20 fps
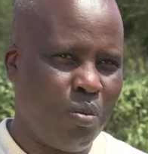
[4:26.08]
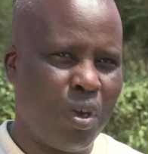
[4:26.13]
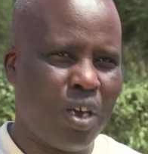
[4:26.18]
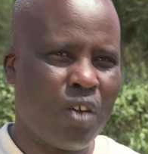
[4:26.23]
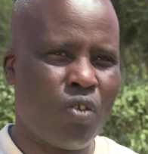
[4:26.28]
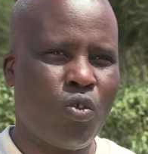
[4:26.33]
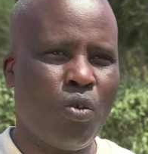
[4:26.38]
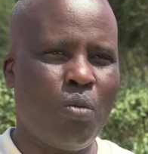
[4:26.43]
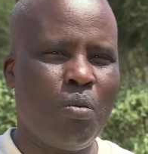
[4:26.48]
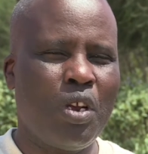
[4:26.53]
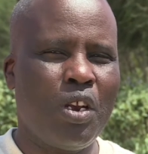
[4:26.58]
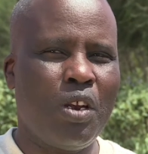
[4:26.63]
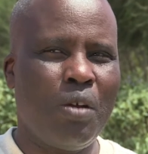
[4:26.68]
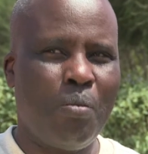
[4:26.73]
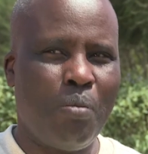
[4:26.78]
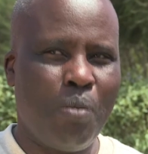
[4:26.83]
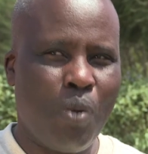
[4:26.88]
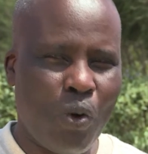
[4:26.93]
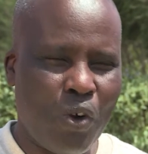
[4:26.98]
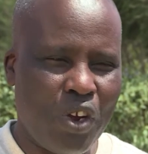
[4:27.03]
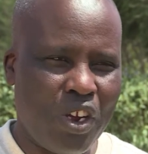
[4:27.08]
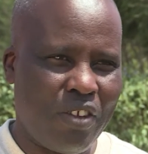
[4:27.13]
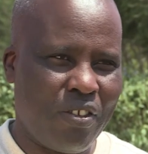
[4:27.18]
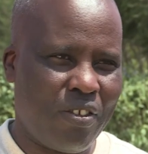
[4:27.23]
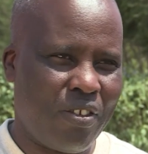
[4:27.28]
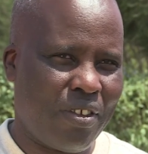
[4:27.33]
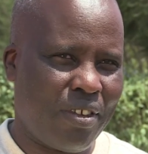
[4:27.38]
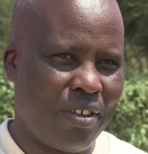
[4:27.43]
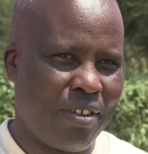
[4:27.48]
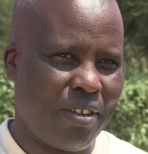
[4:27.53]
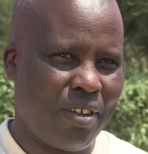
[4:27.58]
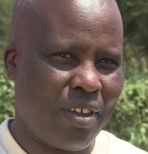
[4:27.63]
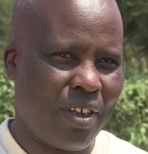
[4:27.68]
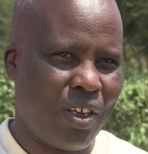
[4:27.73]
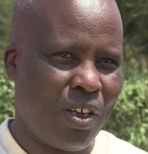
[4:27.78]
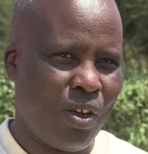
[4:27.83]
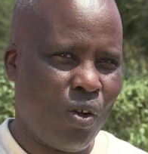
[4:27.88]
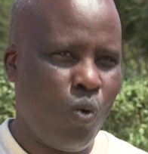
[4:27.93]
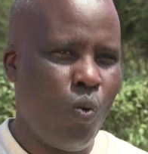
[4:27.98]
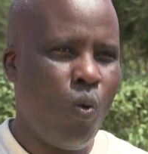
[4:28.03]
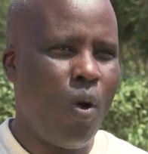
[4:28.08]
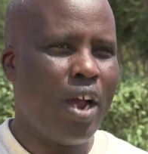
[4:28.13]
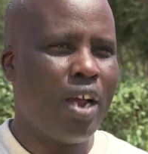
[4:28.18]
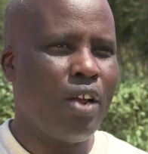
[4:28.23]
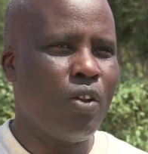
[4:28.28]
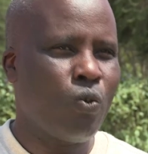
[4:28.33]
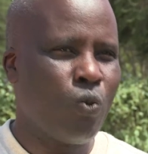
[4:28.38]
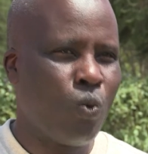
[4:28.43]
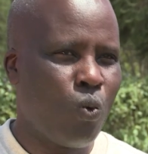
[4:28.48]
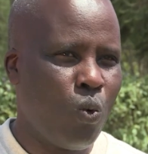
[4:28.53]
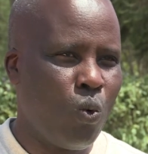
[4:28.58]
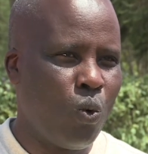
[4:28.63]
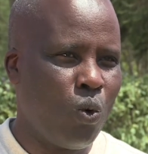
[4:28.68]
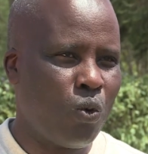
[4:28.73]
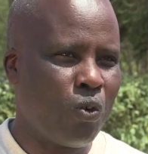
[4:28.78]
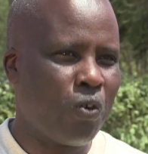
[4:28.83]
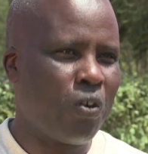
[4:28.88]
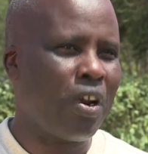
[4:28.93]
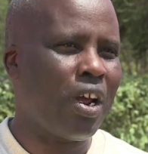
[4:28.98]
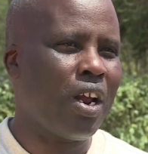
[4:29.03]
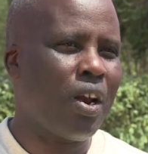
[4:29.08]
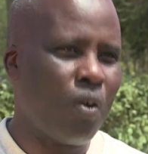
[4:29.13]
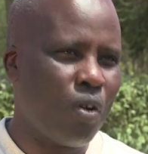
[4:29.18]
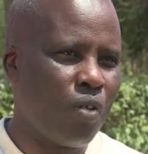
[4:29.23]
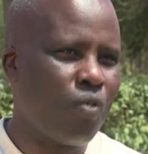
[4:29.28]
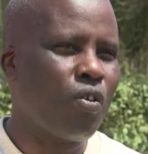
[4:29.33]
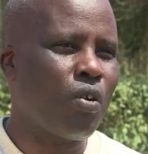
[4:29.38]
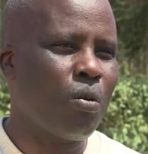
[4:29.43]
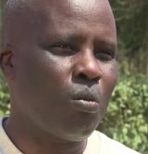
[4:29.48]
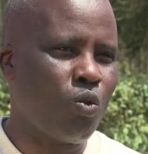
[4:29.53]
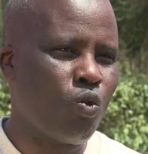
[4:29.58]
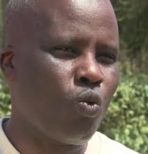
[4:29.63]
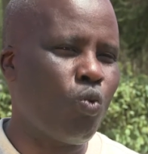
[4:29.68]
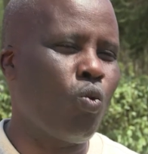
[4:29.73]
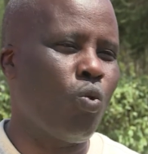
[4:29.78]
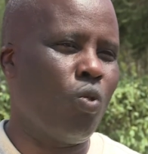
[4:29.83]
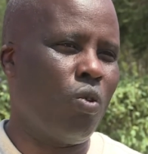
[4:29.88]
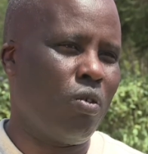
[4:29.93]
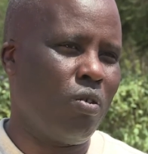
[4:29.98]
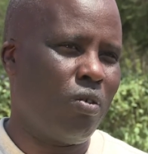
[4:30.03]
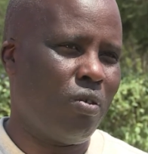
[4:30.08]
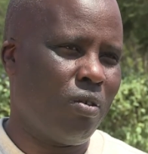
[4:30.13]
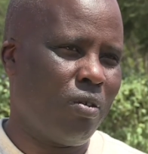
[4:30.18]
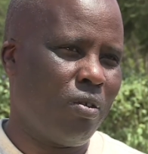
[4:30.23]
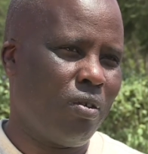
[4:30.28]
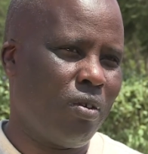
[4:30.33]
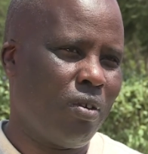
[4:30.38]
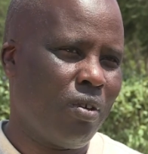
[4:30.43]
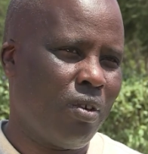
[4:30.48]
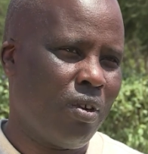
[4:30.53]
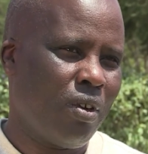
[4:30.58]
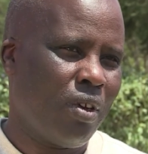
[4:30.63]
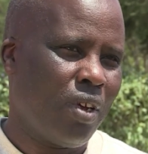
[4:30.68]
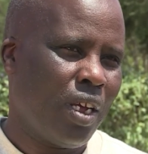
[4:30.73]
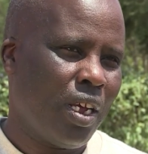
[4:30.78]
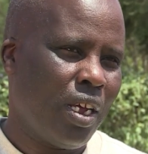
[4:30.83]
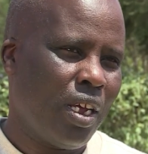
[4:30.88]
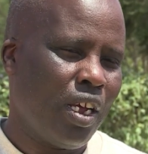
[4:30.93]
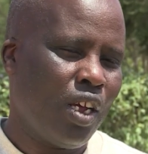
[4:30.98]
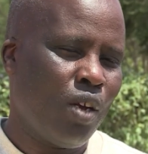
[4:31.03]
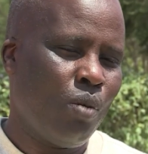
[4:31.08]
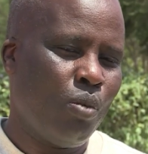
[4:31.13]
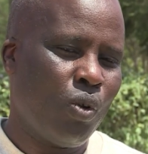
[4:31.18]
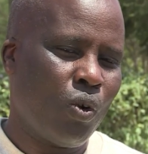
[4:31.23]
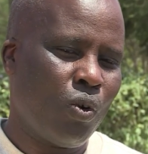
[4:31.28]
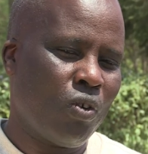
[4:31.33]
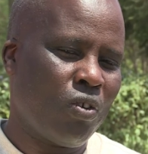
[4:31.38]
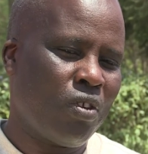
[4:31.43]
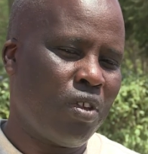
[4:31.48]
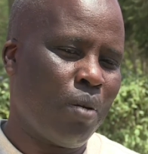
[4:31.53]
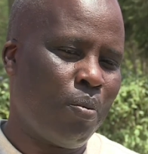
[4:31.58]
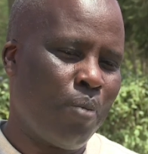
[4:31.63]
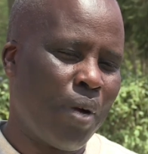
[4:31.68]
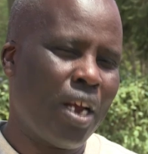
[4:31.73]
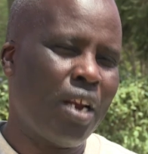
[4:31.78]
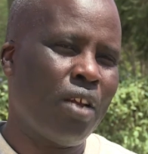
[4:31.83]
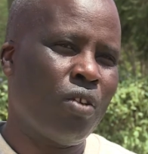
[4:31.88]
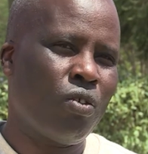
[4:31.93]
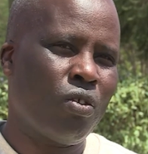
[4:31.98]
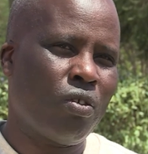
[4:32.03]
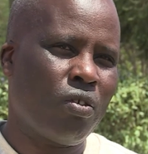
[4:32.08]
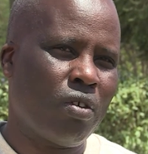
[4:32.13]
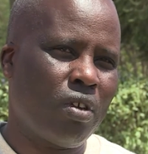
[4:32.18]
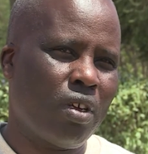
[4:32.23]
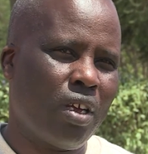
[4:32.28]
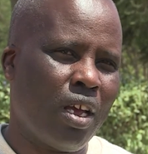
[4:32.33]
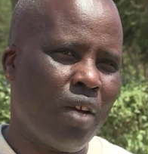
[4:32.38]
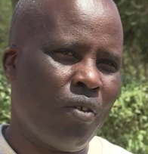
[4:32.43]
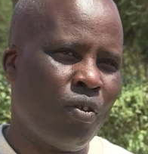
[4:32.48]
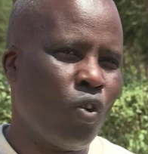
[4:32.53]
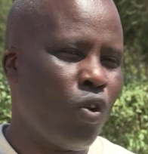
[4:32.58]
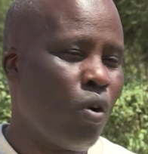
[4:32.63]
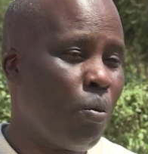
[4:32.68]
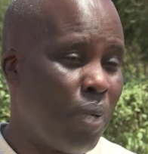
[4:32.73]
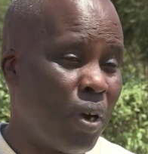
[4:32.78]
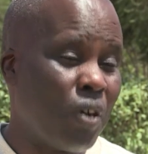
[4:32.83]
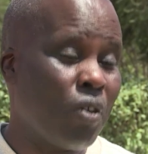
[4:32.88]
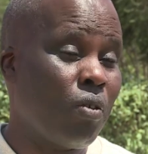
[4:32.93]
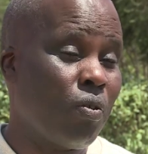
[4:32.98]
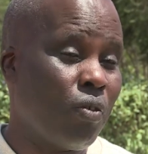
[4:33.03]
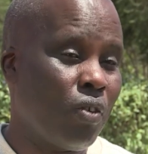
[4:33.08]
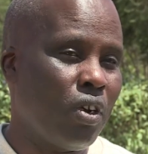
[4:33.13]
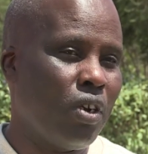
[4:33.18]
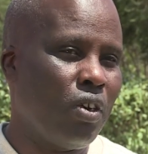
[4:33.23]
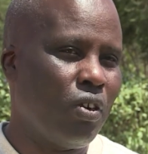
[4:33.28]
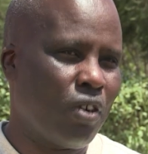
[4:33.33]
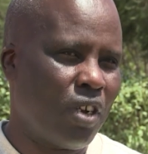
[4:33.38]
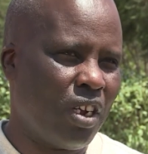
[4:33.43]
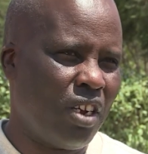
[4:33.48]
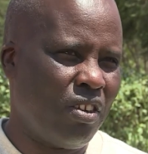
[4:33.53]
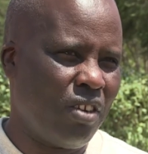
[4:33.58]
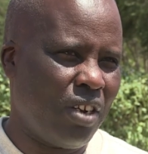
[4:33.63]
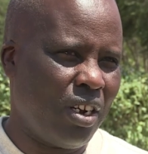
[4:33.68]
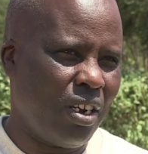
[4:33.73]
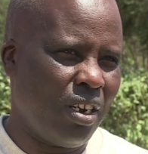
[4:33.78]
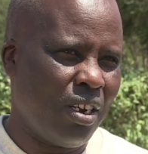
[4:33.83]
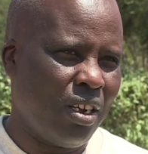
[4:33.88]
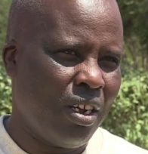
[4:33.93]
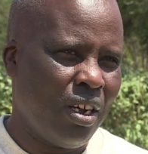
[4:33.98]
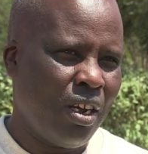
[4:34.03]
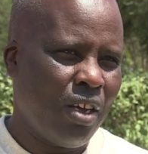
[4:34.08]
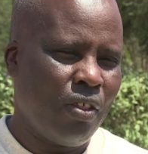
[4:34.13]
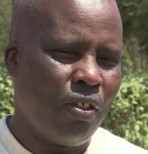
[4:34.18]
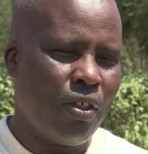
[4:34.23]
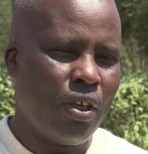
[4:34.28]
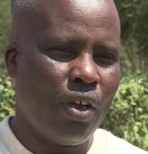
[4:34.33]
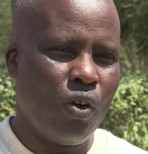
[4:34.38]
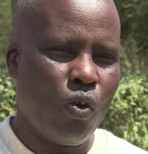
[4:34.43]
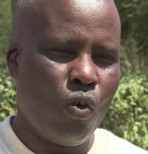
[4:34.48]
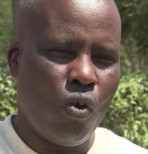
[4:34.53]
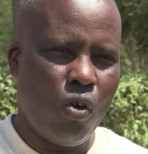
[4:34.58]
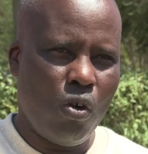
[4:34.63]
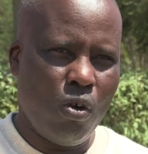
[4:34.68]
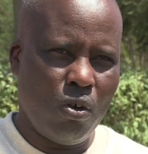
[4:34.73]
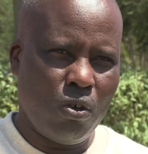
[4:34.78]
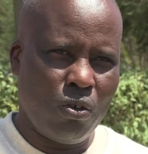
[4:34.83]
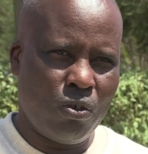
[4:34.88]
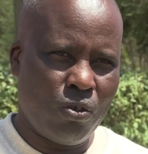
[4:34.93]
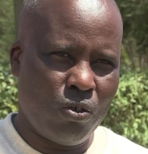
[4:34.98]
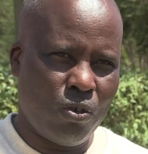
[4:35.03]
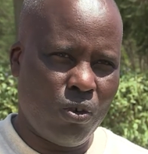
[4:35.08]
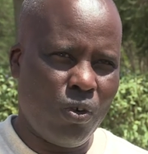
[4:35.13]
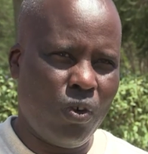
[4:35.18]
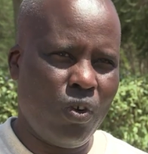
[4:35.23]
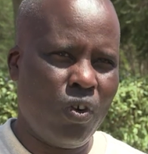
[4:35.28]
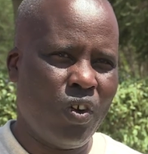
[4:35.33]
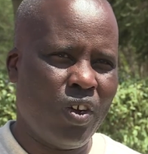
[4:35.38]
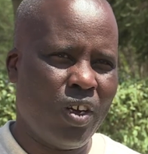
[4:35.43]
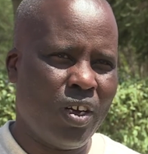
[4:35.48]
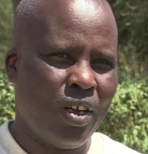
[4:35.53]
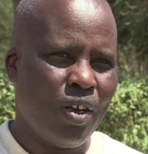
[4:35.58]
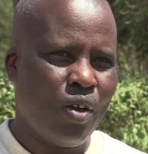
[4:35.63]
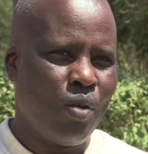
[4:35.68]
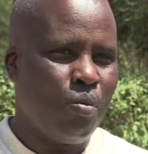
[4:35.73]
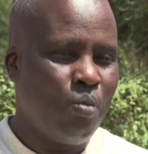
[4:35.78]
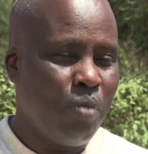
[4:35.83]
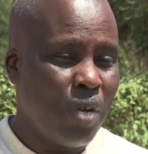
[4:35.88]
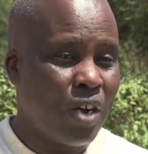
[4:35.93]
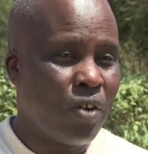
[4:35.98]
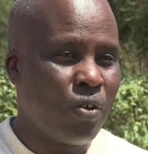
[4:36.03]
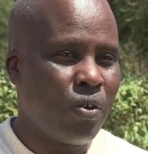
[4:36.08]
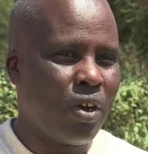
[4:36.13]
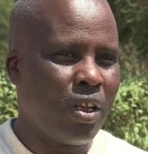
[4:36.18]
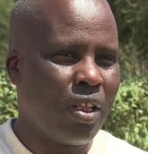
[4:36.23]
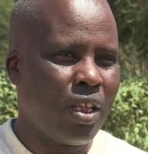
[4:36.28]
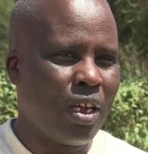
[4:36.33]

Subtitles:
makes so many boys who are in school to run away from school. And because their parents have no passion for education, they also make sure